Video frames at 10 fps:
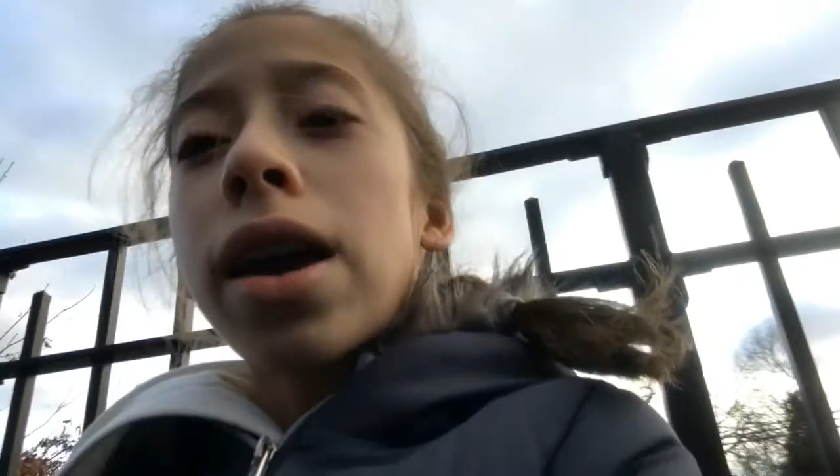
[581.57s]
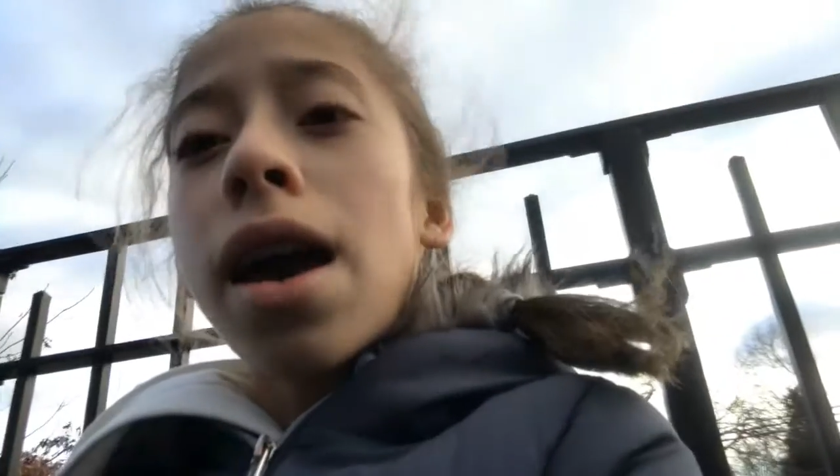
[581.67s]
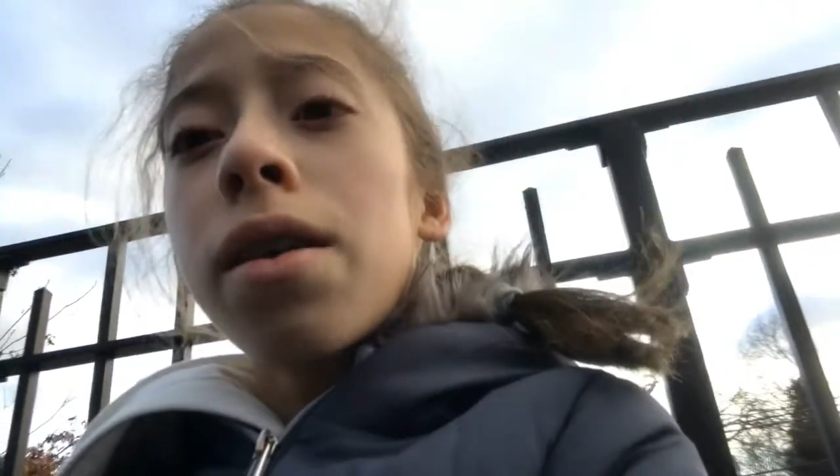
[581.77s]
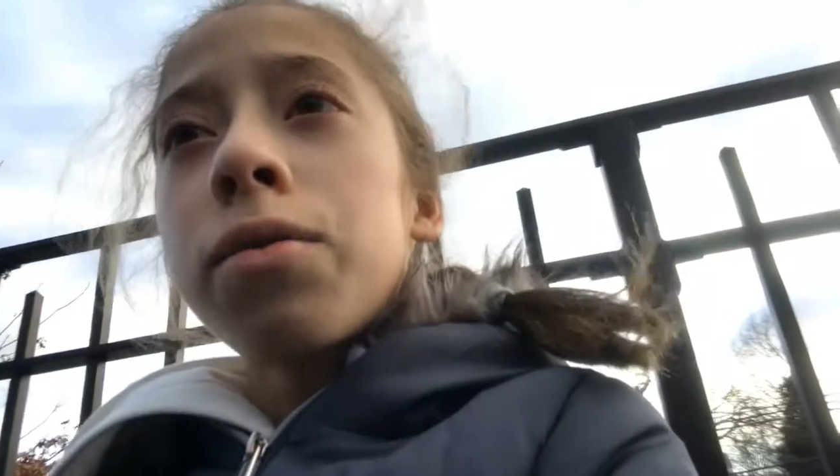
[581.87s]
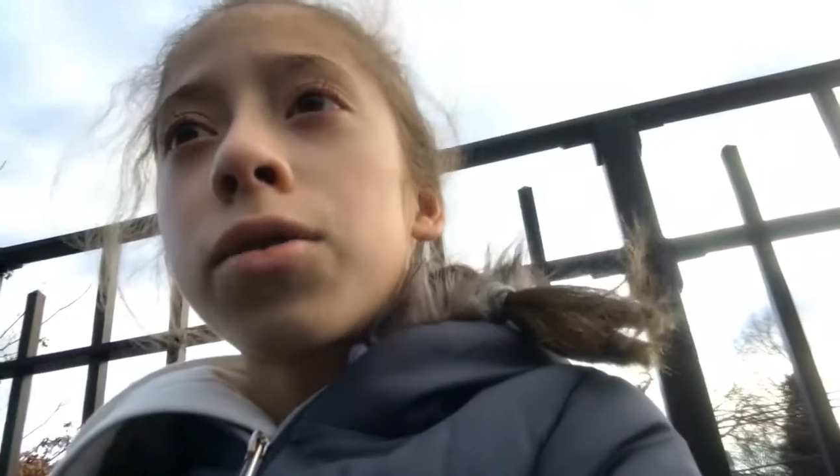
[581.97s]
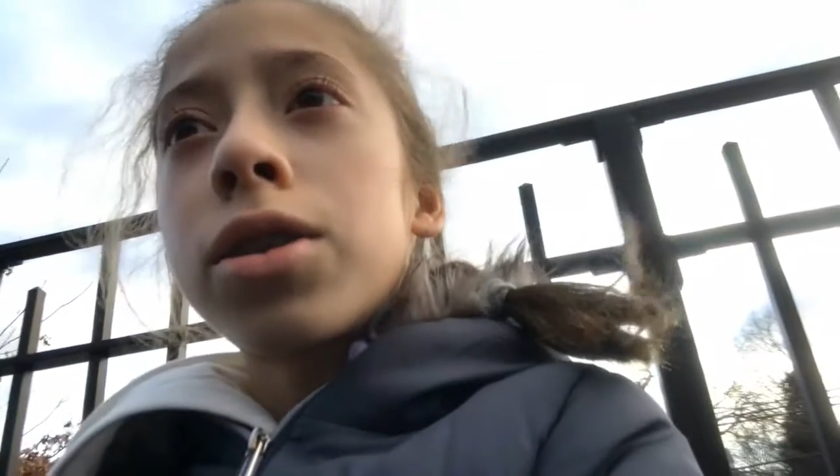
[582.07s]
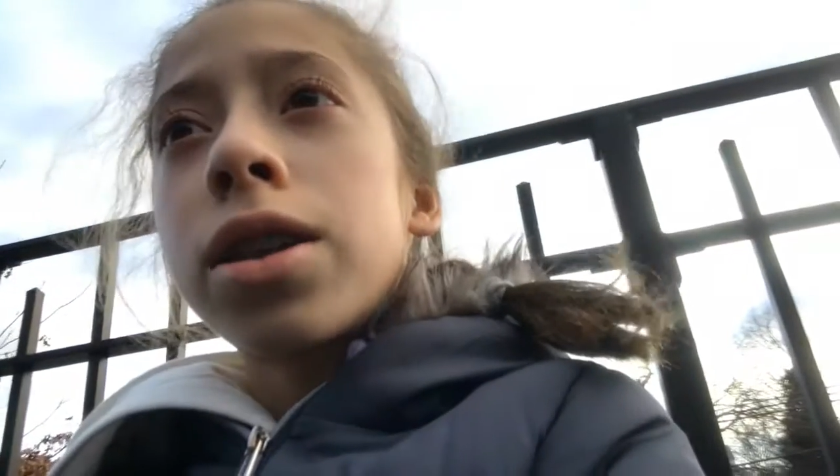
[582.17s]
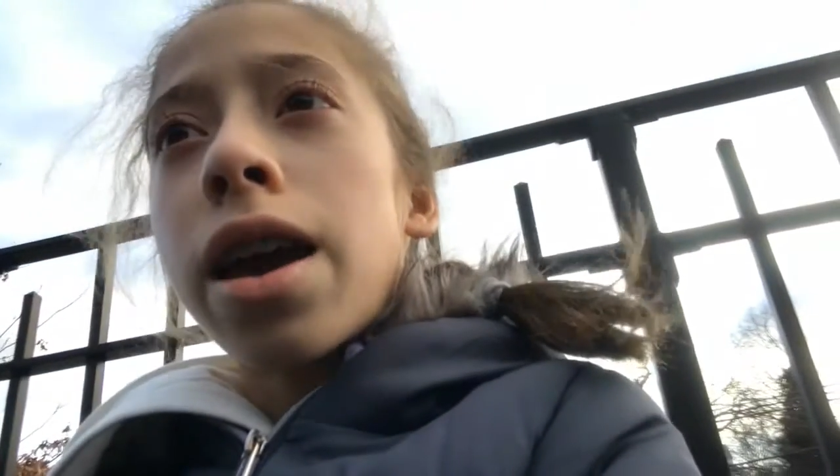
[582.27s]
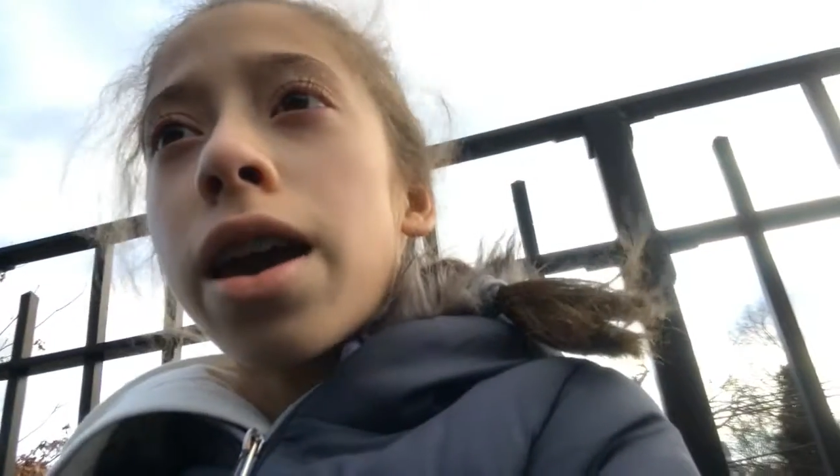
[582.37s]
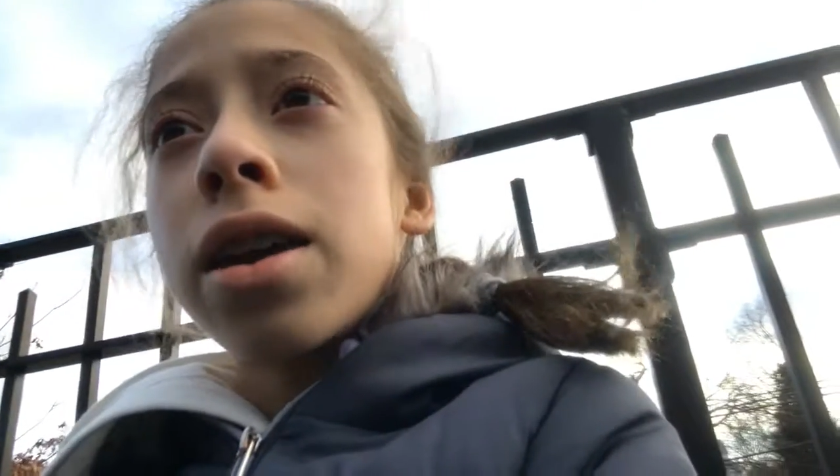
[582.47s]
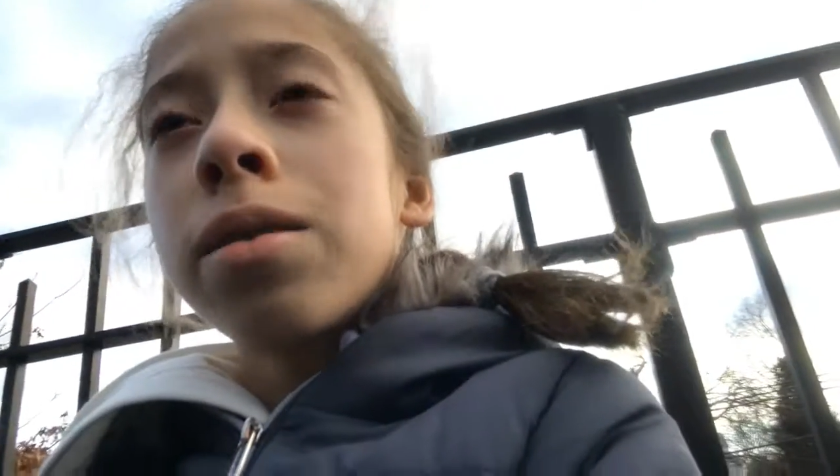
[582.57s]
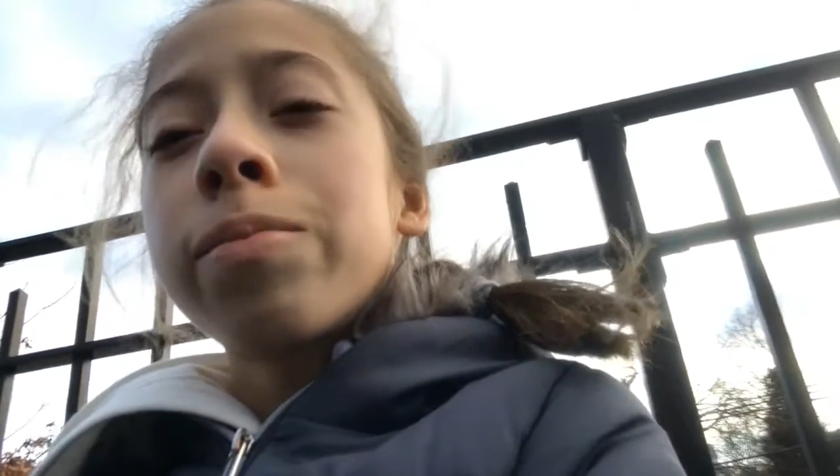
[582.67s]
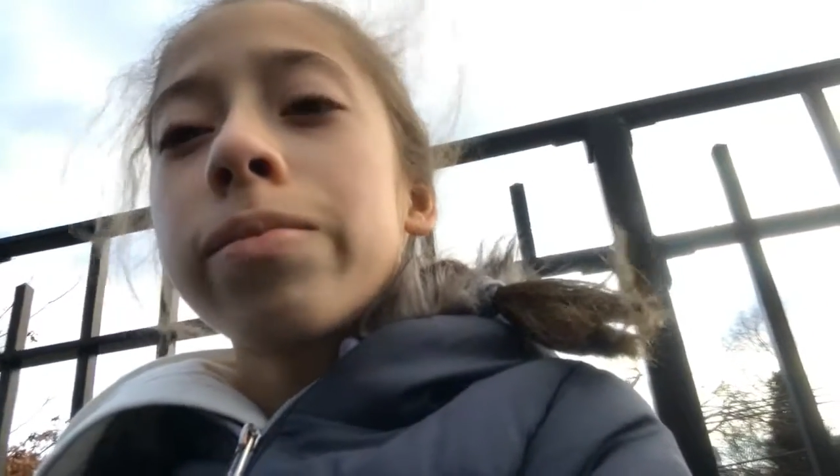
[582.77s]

we have for today.